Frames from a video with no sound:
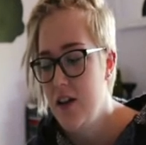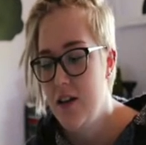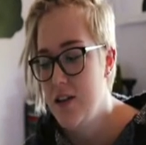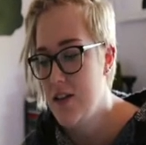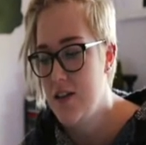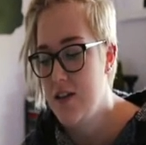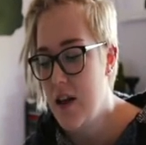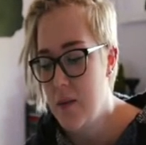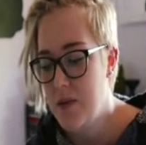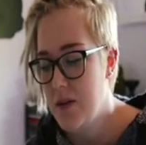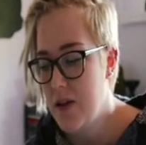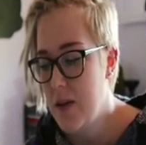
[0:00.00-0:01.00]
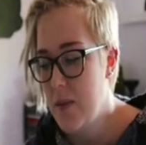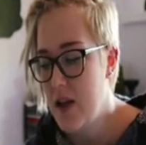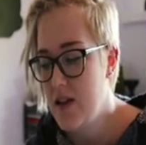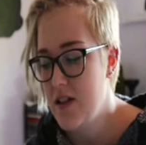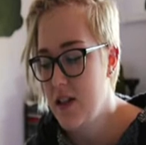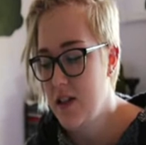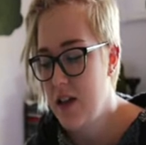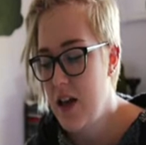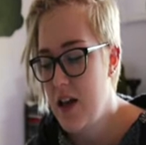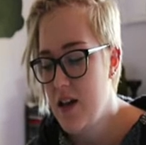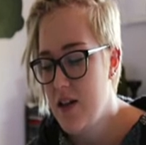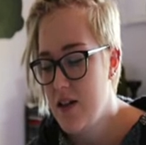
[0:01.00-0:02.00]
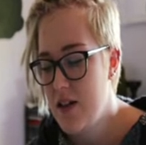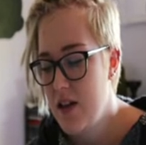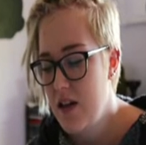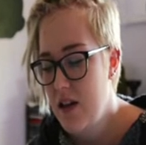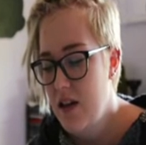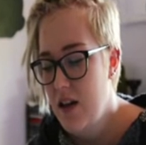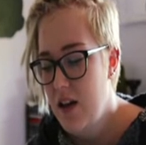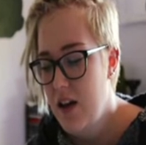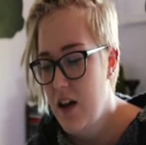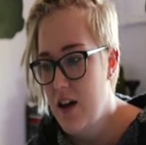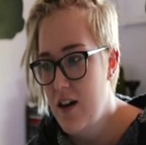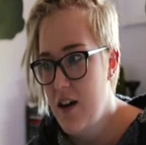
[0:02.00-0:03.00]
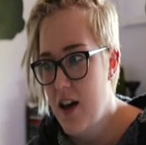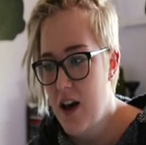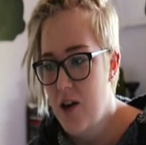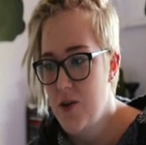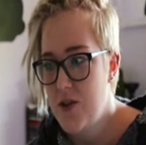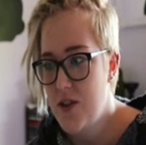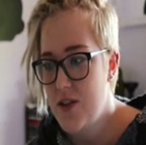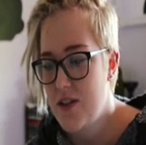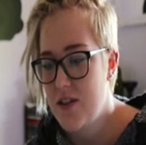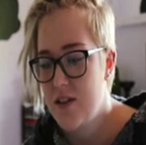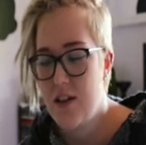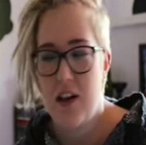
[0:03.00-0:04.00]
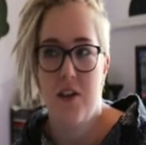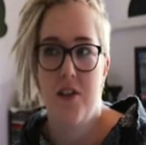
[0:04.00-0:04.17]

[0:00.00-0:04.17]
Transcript: It's absolutely amazing, and oh yeah, I was just